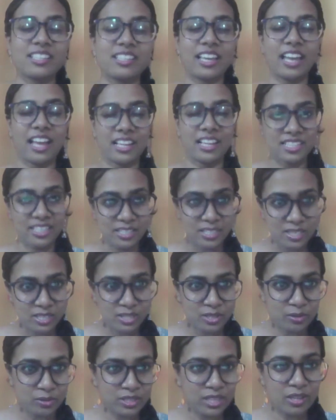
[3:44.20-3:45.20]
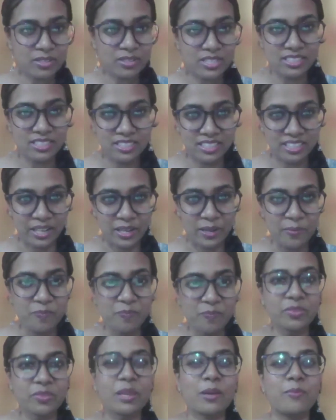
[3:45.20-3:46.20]
And since 2003,
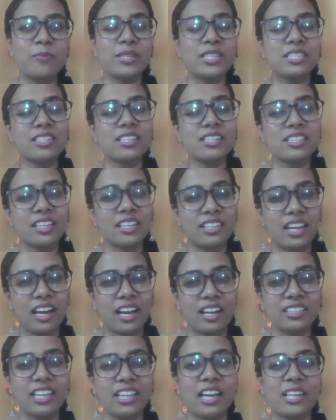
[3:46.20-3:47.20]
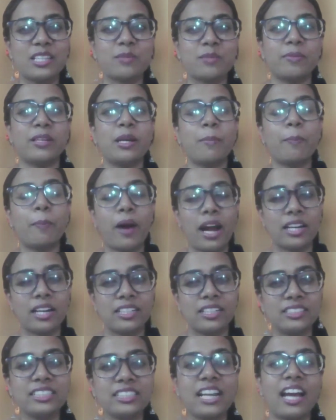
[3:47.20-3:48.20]
Mr. Siddarth has been a
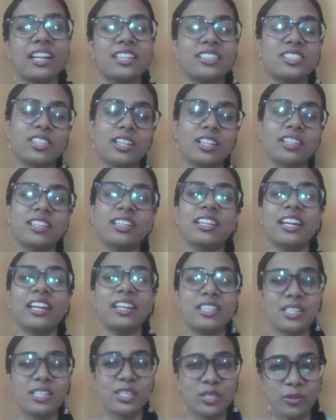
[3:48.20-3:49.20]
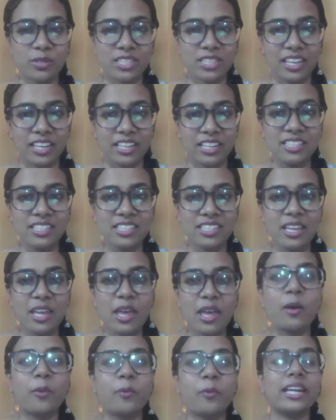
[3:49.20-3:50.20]
partner at Shankar and Associates,
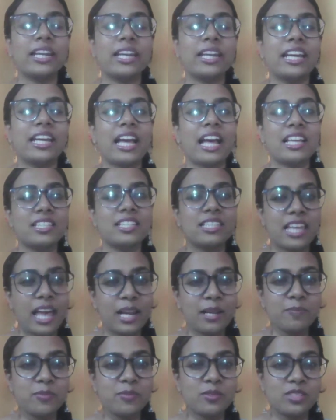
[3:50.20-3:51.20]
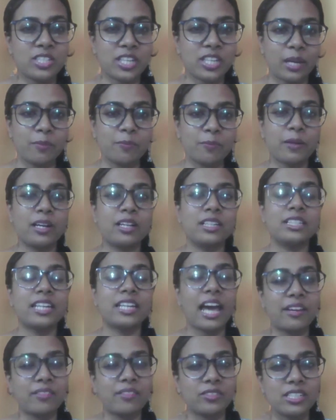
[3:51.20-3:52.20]
where he has helped shape a
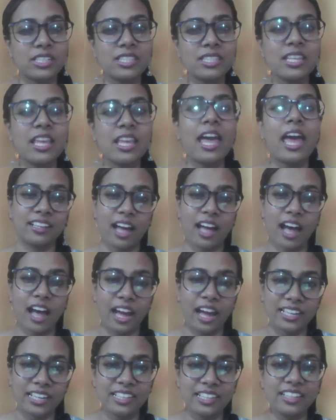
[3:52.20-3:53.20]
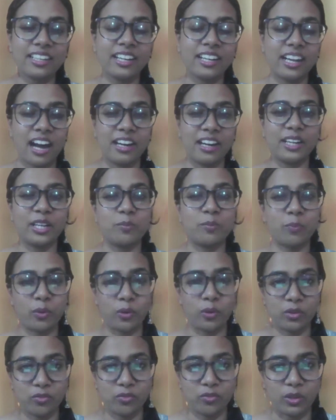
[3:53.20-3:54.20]
diverse, highly regarded
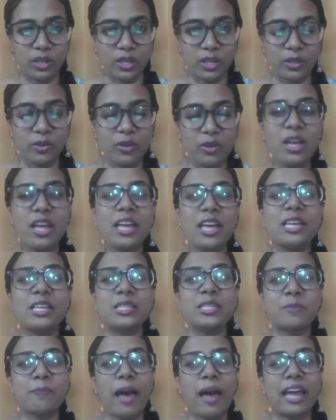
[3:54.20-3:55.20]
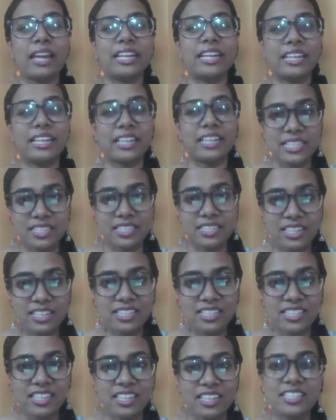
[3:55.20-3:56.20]
portfolio spanning
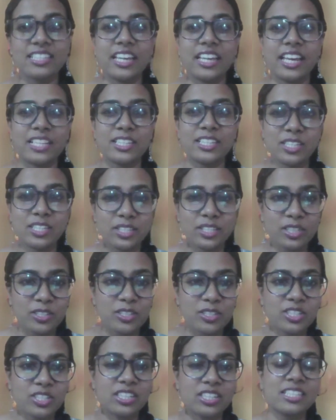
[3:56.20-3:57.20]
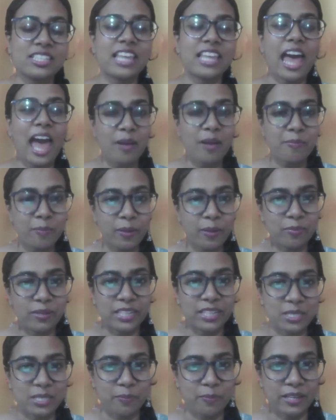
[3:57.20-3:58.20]
residences, institutions, and
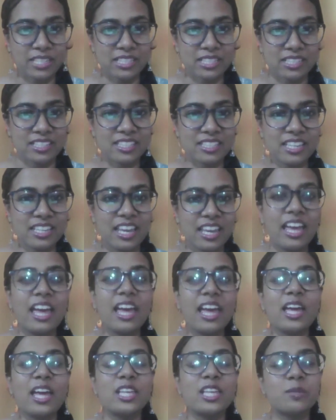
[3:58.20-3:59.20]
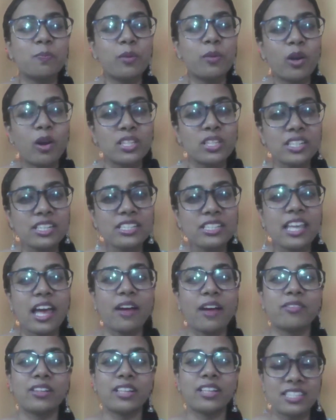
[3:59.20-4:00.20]
public spaces. His projects
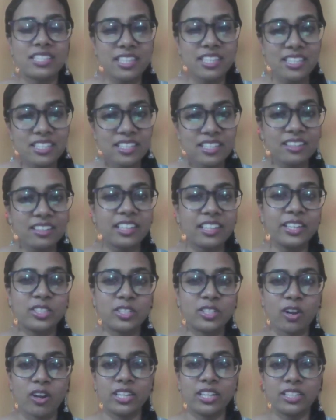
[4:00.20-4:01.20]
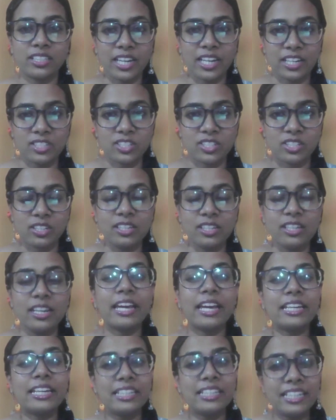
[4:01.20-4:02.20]
have consistently drawn attention
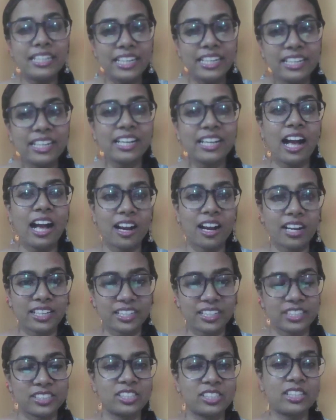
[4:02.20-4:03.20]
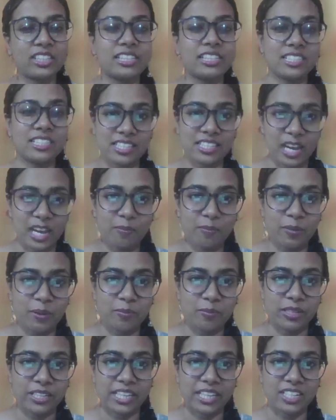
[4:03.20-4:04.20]
in leading architecture and design
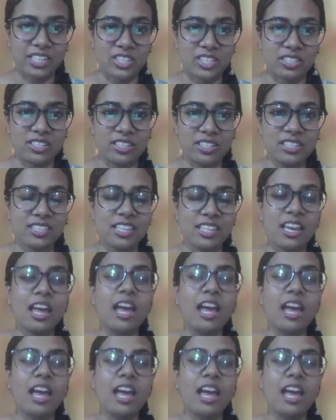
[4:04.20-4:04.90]
publications,